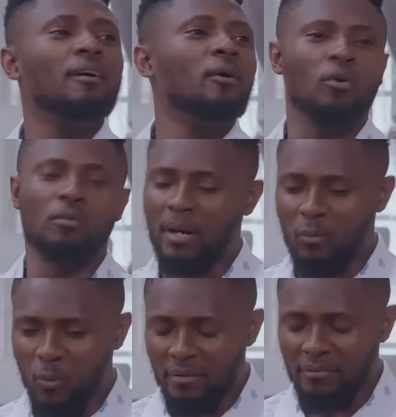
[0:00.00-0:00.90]
Oh, my
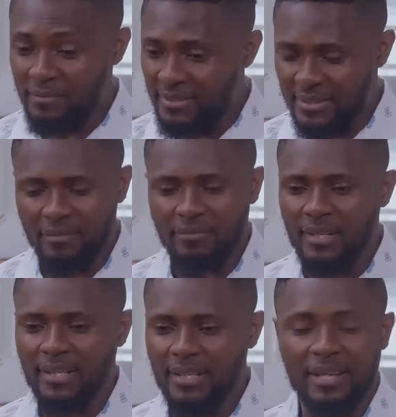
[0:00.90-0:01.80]
wife
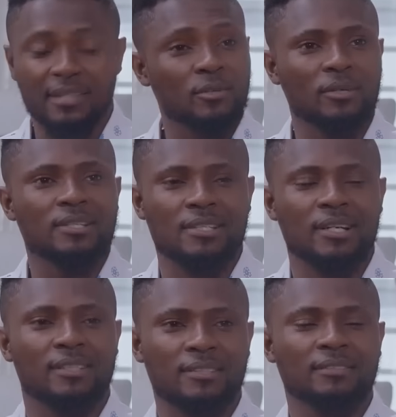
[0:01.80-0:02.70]
definitely likes doggy
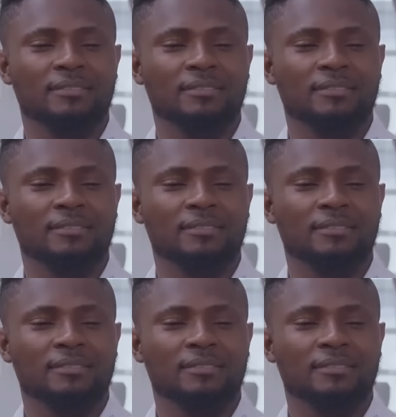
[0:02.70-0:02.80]
style.